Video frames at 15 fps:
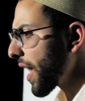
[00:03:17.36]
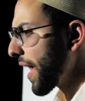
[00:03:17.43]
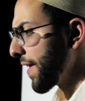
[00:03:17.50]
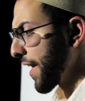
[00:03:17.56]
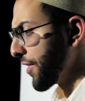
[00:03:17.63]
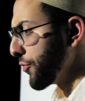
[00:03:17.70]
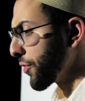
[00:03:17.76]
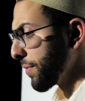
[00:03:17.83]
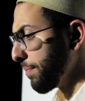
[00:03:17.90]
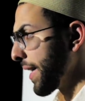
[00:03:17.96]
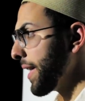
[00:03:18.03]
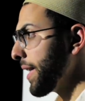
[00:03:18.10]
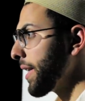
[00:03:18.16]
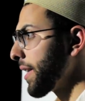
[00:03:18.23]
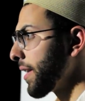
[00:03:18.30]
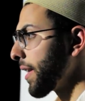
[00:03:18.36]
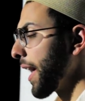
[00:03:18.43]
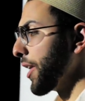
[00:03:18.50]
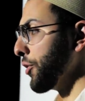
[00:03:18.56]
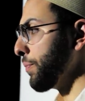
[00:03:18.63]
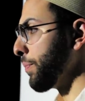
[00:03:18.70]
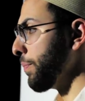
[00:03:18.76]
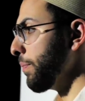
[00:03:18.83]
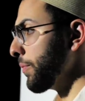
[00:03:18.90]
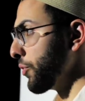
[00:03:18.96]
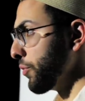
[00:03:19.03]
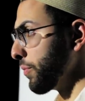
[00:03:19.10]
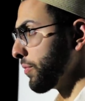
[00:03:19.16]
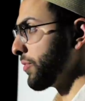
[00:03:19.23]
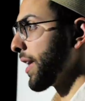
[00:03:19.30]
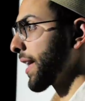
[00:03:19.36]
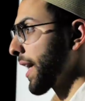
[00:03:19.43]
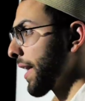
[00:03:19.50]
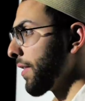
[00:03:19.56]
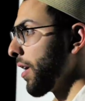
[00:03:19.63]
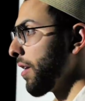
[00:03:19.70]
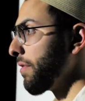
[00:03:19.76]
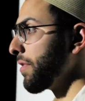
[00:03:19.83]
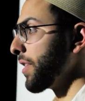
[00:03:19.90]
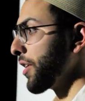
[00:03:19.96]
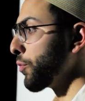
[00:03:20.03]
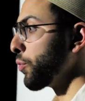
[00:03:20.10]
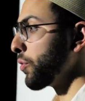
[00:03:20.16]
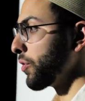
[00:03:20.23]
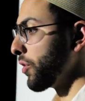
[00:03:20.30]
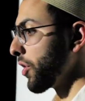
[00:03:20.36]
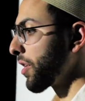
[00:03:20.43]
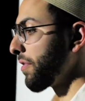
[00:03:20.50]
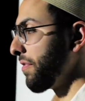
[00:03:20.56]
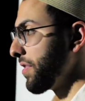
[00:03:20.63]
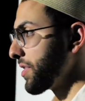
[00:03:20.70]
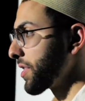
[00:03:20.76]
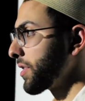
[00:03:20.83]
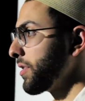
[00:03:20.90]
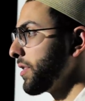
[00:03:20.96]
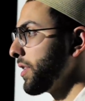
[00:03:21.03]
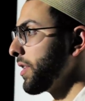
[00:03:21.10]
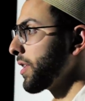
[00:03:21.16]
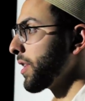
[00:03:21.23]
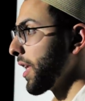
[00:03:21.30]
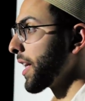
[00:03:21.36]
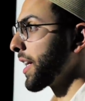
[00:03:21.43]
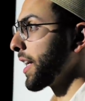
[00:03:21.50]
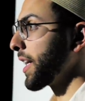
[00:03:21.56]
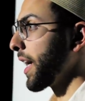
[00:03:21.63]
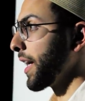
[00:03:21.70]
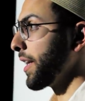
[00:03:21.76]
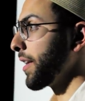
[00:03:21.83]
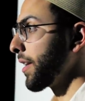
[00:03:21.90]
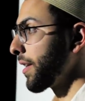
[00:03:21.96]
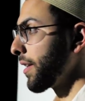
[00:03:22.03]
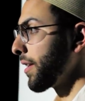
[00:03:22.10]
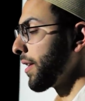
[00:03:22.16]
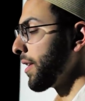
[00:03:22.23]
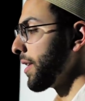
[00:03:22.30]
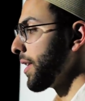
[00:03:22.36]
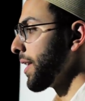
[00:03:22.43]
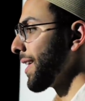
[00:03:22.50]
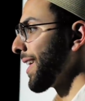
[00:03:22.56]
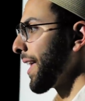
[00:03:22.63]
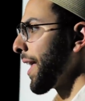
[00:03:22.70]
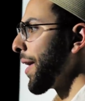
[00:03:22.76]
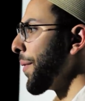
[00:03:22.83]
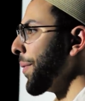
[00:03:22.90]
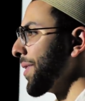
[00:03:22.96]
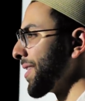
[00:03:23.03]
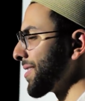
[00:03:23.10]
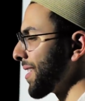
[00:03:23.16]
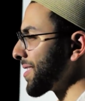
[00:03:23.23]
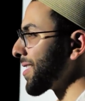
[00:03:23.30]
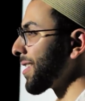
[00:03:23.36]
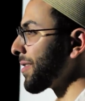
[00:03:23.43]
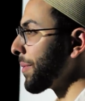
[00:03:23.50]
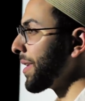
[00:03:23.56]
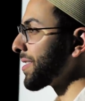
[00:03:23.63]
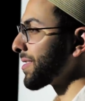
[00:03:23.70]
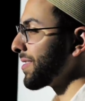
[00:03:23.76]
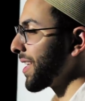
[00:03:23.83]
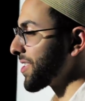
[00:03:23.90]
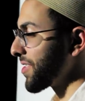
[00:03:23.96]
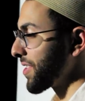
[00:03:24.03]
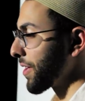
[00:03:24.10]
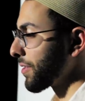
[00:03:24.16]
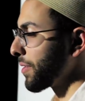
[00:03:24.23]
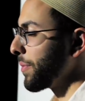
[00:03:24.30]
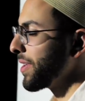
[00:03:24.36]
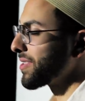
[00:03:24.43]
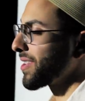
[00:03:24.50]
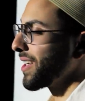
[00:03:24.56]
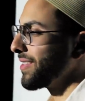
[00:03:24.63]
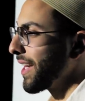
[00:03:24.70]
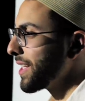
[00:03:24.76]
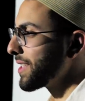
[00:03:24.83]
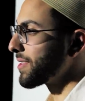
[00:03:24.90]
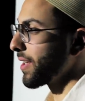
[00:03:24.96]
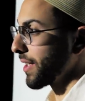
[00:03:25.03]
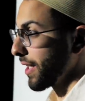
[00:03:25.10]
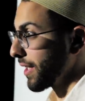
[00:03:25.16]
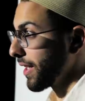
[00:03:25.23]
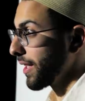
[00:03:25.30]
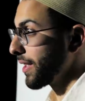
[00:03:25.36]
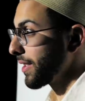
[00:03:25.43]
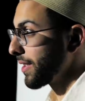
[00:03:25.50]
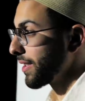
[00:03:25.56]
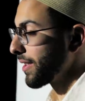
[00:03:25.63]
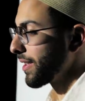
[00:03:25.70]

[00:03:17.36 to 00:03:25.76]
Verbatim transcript: and then you can bake and you, you take it out of the oven. It will look physically like a cake. But it doesn't necessarily mean, necessarily mean it's going to taste like a cake.